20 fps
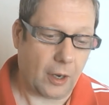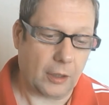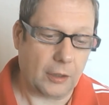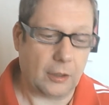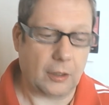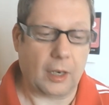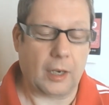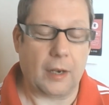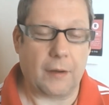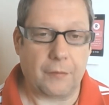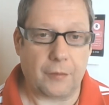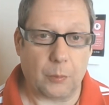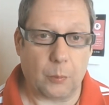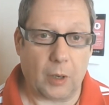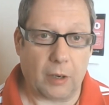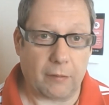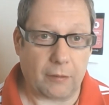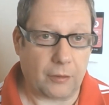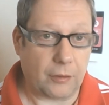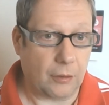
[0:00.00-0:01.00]
don't have to wear a
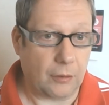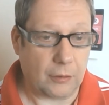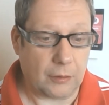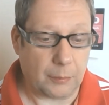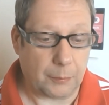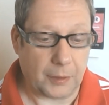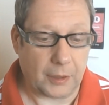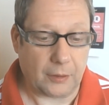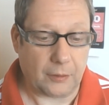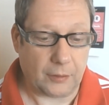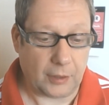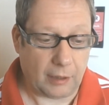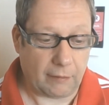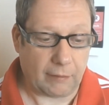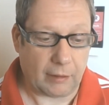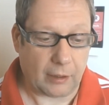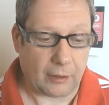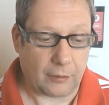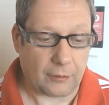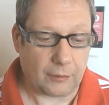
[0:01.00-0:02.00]
suit to be serious.
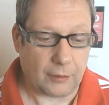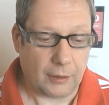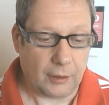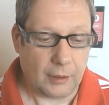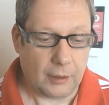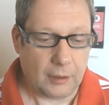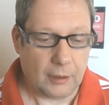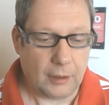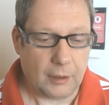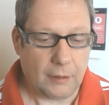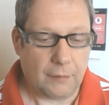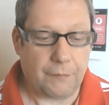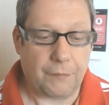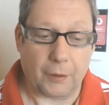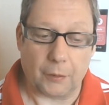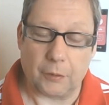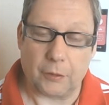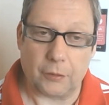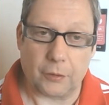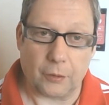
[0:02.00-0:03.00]

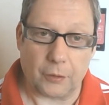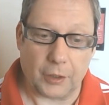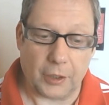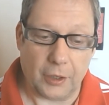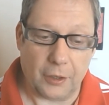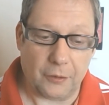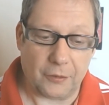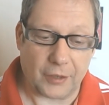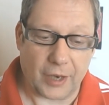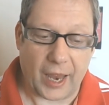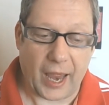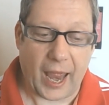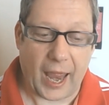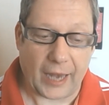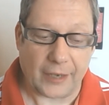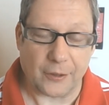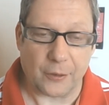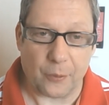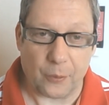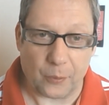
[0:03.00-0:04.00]
Focus on the user and
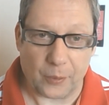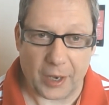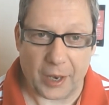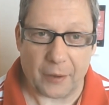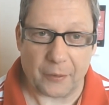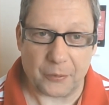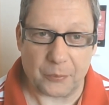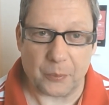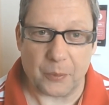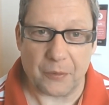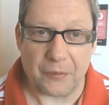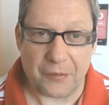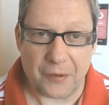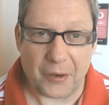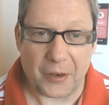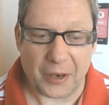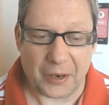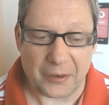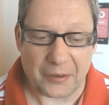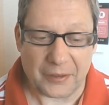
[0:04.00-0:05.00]
all else will
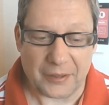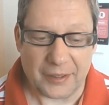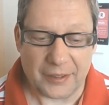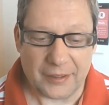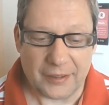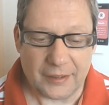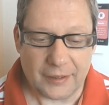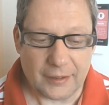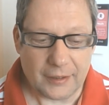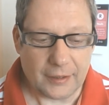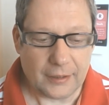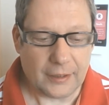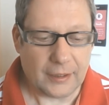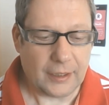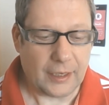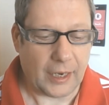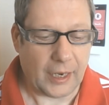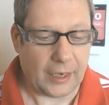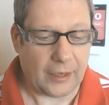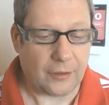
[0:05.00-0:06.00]
follow.
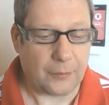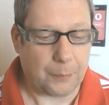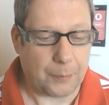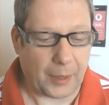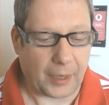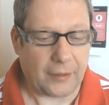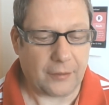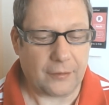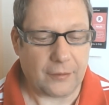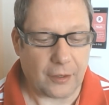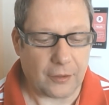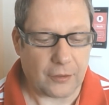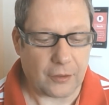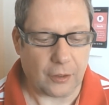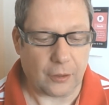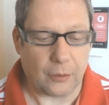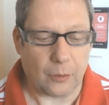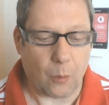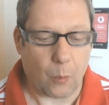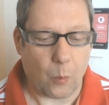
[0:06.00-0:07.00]
It's best to
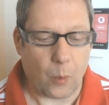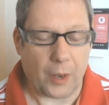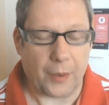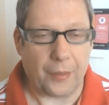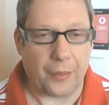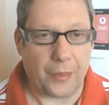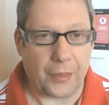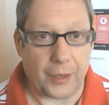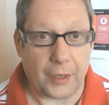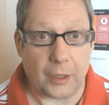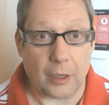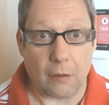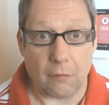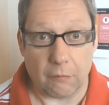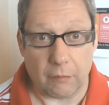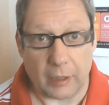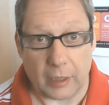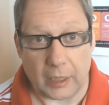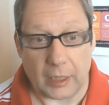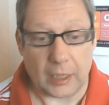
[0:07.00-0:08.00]
do one thing
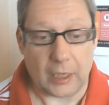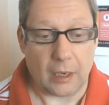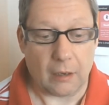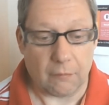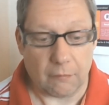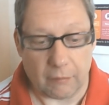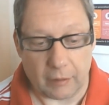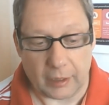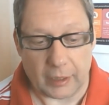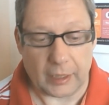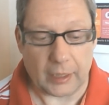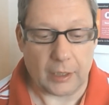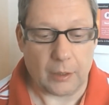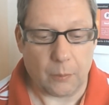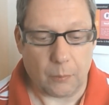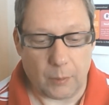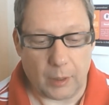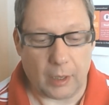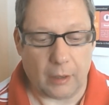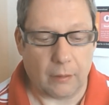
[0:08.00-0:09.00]
really, really
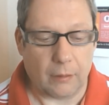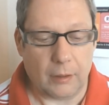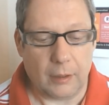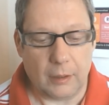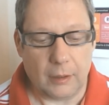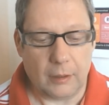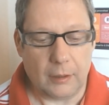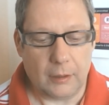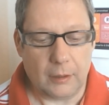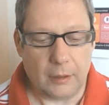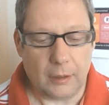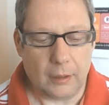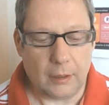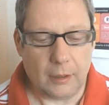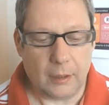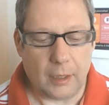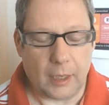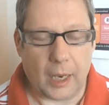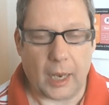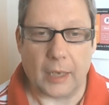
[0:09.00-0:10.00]
well.
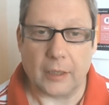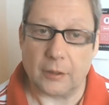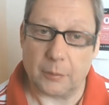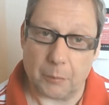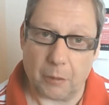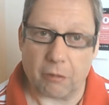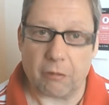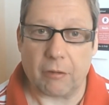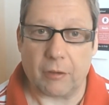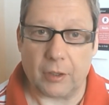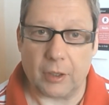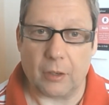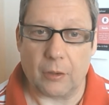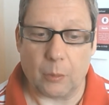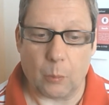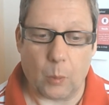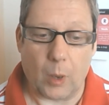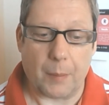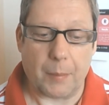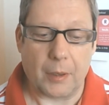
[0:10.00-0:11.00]
And democracy on the
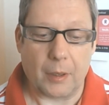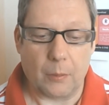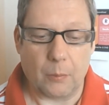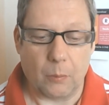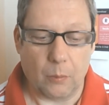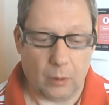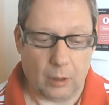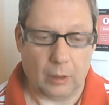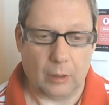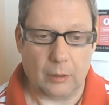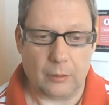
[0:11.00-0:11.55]
web works.